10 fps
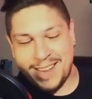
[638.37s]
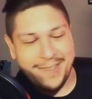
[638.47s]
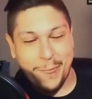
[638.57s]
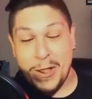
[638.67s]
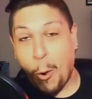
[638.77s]

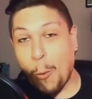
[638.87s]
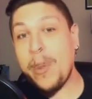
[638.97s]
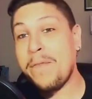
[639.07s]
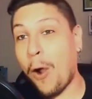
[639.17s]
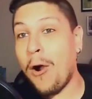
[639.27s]
We
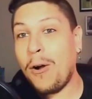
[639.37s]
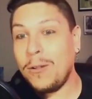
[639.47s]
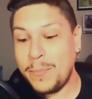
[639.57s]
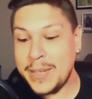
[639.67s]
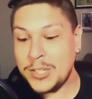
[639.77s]
we've all
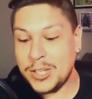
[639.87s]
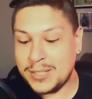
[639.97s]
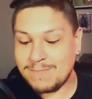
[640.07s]
been just